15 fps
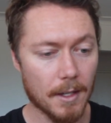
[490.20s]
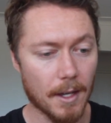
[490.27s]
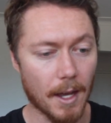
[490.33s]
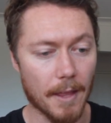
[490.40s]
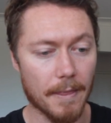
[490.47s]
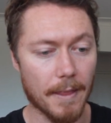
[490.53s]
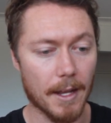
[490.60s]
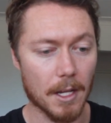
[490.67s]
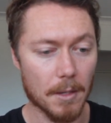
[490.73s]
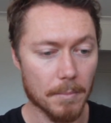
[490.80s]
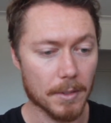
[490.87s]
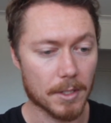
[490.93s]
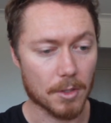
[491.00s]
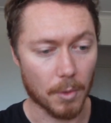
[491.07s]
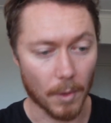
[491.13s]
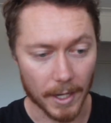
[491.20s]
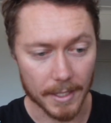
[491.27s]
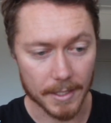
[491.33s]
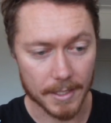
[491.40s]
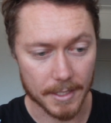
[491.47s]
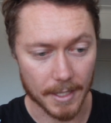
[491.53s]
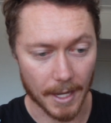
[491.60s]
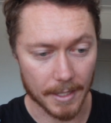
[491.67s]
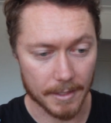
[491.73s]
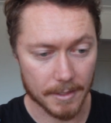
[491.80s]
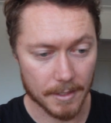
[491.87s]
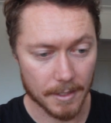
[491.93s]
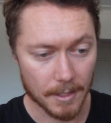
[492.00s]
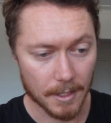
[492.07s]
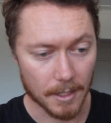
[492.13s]
And then in between
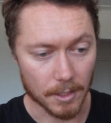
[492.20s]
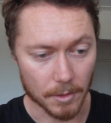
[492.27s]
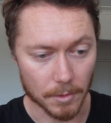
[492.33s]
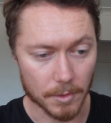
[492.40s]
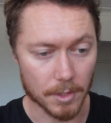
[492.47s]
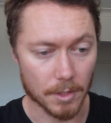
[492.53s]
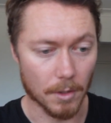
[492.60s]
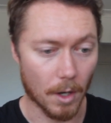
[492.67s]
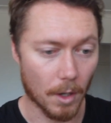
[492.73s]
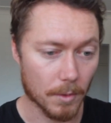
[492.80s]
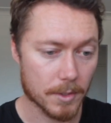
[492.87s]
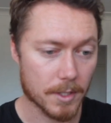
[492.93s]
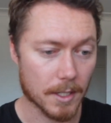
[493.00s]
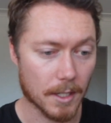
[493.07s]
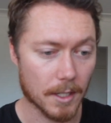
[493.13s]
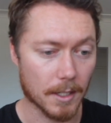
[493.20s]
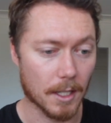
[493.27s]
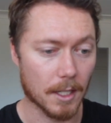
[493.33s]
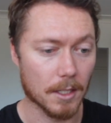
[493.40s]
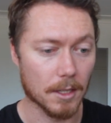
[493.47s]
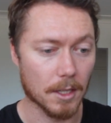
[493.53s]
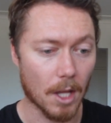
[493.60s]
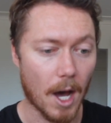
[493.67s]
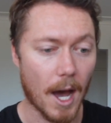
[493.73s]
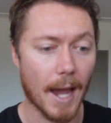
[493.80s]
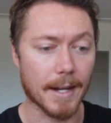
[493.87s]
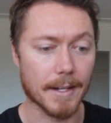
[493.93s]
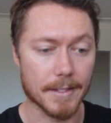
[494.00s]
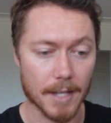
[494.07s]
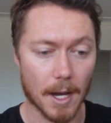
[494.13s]
sets, you'll do alternate
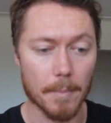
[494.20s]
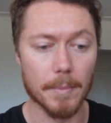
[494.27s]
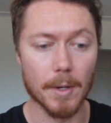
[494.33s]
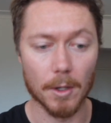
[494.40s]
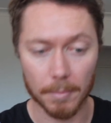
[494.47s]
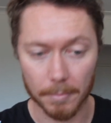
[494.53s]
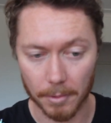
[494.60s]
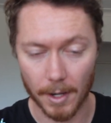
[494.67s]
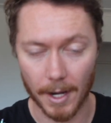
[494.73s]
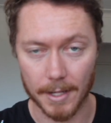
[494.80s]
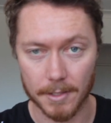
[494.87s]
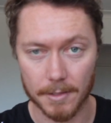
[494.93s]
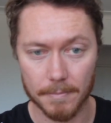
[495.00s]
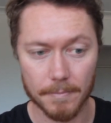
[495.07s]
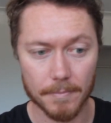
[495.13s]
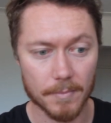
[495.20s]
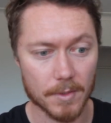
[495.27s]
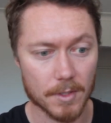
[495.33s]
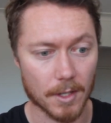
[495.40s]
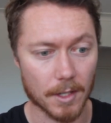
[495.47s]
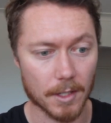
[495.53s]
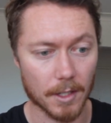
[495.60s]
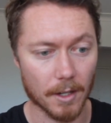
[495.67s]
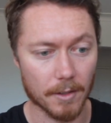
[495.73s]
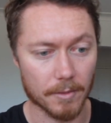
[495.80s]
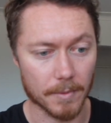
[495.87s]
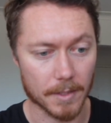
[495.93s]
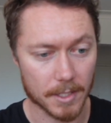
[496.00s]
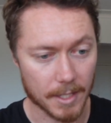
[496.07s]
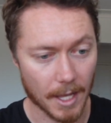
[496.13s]
lying dumbbell press. So you go
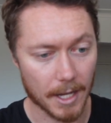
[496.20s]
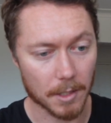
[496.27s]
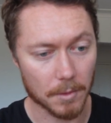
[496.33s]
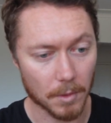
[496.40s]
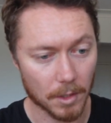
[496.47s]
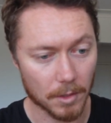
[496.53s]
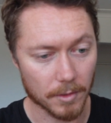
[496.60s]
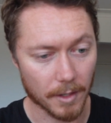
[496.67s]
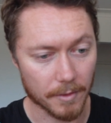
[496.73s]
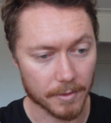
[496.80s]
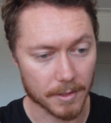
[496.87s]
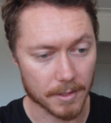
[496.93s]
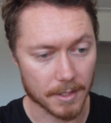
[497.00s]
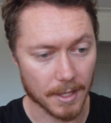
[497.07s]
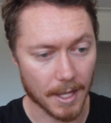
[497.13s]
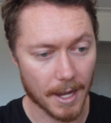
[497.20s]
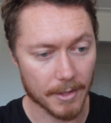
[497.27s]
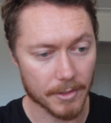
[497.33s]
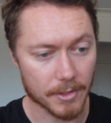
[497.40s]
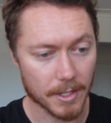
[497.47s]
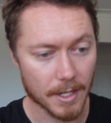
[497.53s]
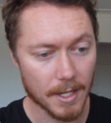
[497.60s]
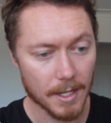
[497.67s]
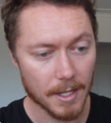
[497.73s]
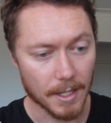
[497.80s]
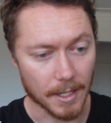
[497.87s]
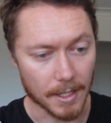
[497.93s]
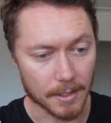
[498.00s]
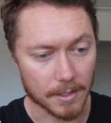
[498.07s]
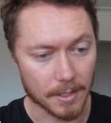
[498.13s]
from the static wall reference lunge
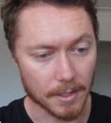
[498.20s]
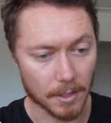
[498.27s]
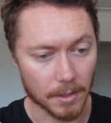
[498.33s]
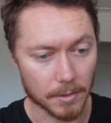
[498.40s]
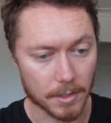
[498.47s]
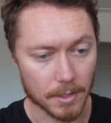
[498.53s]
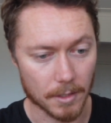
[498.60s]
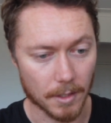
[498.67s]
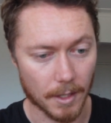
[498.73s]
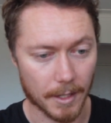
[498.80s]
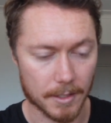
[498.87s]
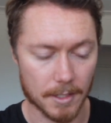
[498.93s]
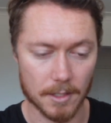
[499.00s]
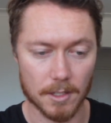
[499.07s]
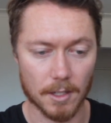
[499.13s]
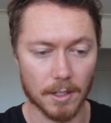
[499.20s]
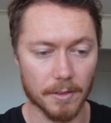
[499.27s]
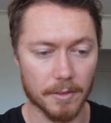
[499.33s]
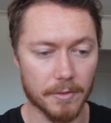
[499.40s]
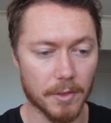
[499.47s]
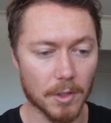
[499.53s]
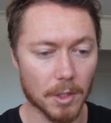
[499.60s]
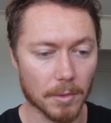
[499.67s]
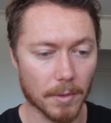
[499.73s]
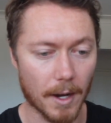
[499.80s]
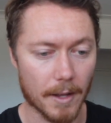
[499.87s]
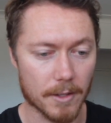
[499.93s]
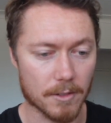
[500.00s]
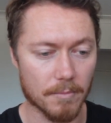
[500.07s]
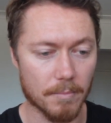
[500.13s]
into the alternate lying set. So you got 4
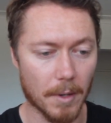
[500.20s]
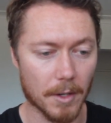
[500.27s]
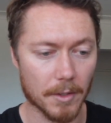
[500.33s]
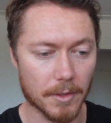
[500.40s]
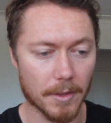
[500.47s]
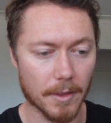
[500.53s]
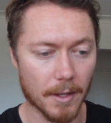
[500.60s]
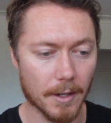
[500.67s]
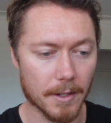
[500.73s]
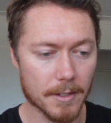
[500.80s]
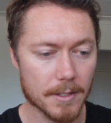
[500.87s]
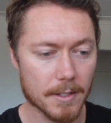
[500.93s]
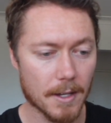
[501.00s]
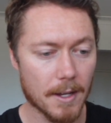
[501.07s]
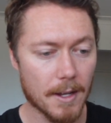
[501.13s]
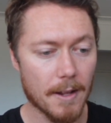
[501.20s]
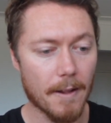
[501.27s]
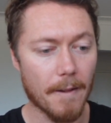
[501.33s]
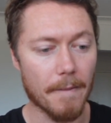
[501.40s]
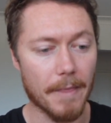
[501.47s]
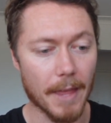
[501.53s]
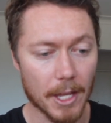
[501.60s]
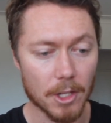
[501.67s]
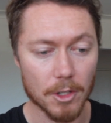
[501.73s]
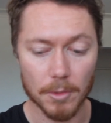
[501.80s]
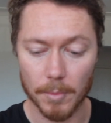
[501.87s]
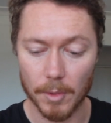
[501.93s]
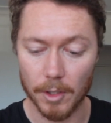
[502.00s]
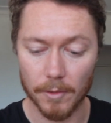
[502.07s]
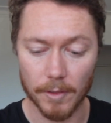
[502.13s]
rounds of both of those. Then you'll
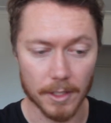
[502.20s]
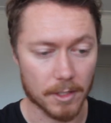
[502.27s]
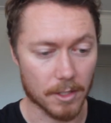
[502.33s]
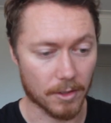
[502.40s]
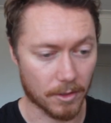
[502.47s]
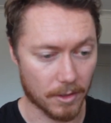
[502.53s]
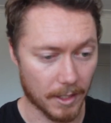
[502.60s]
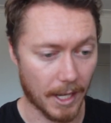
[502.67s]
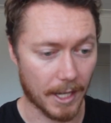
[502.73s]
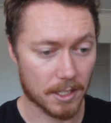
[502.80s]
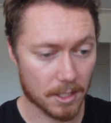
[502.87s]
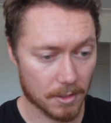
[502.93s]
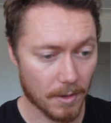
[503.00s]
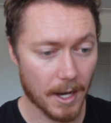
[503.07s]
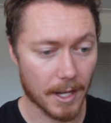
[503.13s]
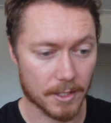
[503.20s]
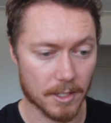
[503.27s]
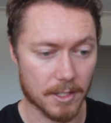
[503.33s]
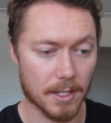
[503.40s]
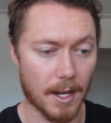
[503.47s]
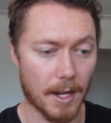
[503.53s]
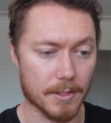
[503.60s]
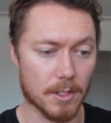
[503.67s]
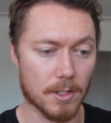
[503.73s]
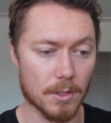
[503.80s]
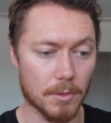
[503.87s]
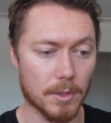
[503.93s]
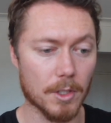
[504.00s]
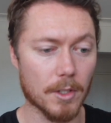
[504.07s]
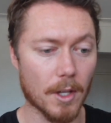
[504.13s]
move into the next 3 exercises.
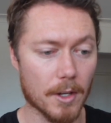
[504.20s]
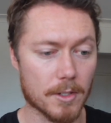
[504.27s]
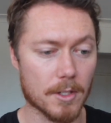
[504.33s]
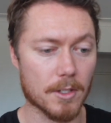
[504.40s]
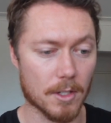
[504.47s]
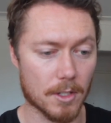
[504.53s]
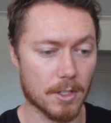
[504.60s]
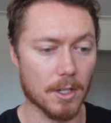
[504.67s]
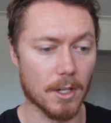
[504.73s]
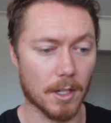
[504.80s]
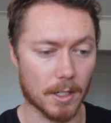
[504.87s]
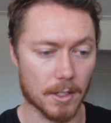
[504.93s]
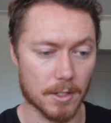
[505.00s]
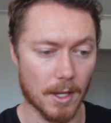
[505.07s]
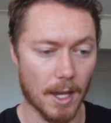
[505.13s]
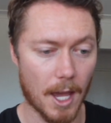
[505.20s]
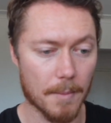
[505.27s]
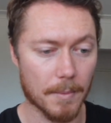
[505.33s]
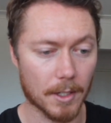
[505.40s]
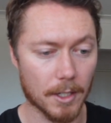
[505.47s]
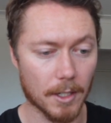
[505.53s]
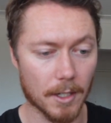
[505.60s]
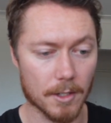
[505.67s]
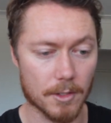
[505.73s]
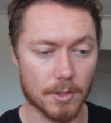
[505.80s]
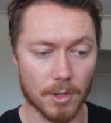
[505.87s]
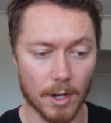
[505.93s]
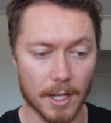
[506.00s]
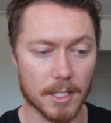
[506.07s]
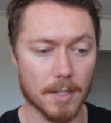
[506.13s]
You'll do those as a circuit. So hammer curls,
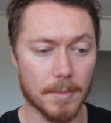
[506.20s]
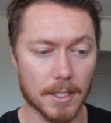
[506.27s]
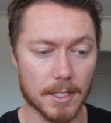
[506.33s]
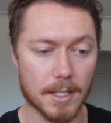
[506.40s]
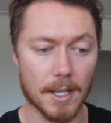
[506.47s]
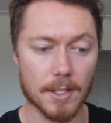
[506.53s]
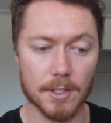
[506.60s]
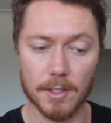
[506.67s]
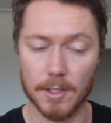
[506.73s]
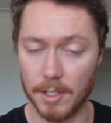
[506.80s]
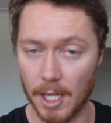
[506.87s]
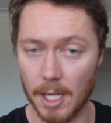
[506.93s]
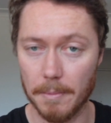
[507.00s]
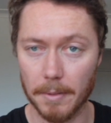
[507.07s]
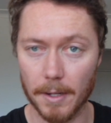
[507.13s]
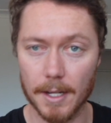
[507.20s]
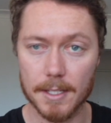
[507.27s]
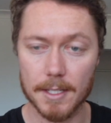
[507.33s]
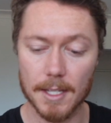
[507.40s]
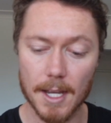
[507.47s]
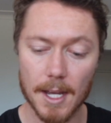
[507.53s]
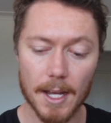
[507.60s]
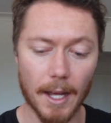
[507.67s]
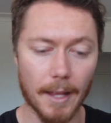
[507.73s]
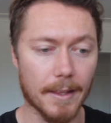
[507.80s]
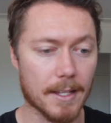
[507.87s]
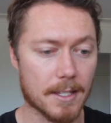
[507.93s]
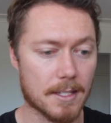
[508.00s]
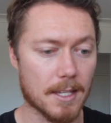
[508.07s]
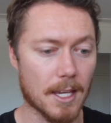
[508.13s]
tricep extension, Z press, and
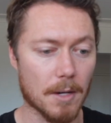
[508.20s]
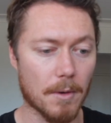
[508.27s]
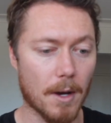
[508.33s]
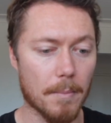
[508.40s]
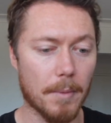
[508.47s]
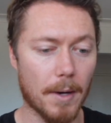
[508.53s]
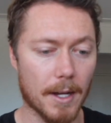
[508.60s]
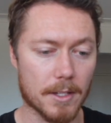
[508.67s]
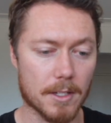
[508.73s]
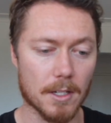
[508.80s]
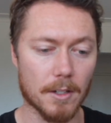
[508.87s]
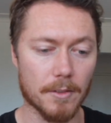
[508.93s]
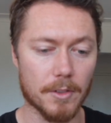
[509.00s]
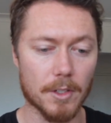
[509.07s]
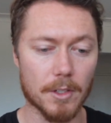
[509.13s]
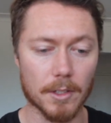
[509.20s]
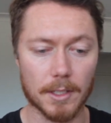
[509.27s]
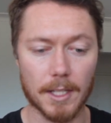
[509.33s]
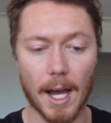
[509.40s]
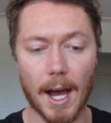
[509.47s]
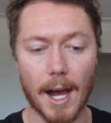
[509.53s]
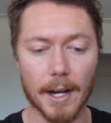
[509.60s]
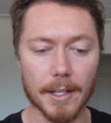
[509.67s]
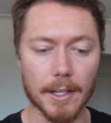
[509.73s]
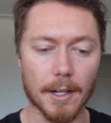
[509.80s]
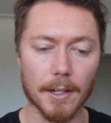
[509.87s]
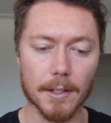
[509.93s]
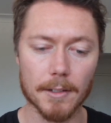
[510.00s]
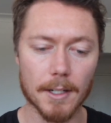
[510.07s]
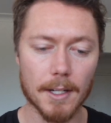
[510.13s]
then C1 by itself, you do
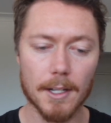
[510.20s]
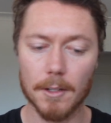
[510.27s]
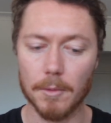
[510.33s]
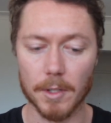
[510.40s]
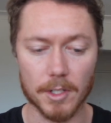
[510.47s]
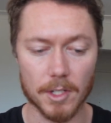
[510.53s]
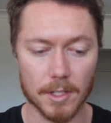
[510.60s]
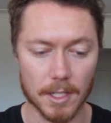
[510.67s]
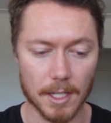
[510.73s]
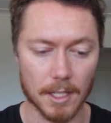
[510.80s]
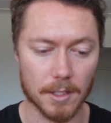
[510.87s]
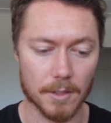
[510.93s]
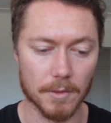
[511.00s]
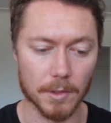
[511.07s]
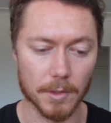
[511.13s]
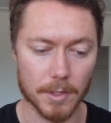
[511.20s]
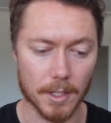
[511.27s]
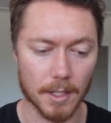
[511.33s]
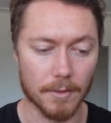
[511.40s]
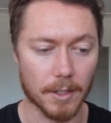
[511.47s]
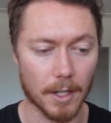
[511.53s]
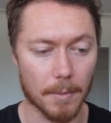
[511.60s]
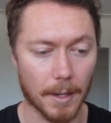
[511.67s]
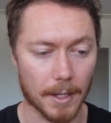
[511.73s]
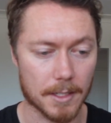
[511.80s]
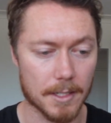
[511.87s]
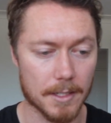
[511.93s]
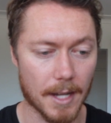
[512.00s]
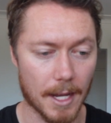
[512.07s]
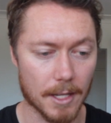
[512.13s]
cardio, which is intervals. And if you go back
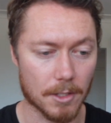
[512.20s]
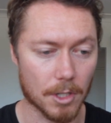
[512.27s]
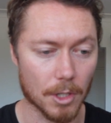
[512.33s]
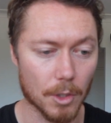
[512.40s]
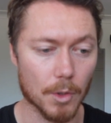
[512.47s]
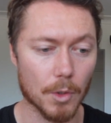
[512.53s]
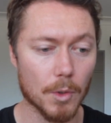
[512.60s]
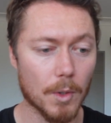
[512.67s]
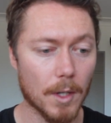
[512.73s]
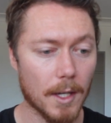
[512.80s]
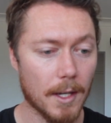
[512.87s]
to day 2,